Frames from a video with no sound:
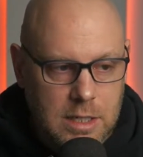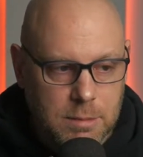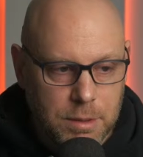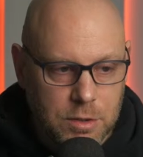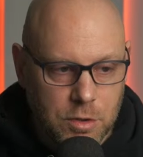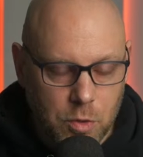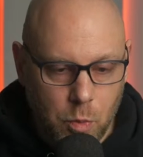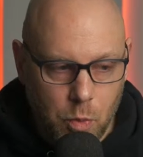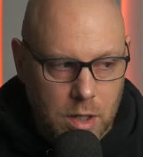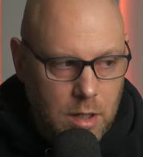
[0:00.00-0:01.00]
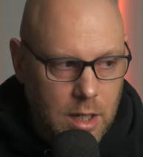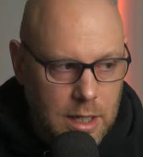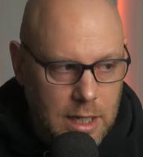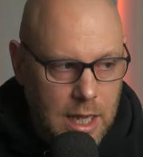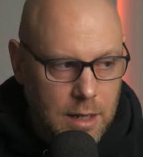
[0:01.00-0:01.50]
Splintered Will
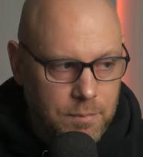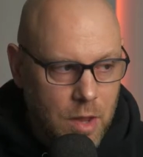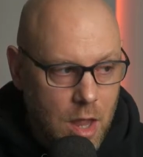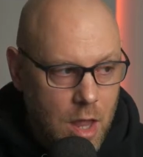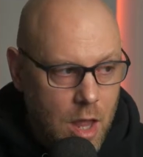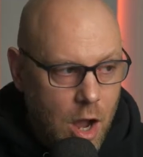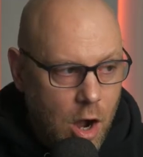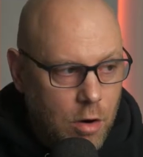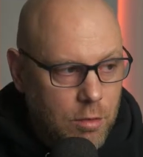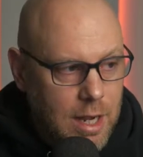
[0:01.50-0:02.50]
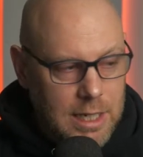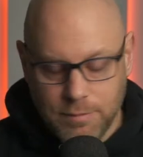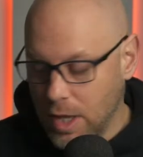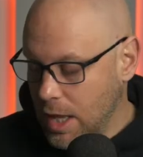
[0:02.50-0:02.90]
again. All right.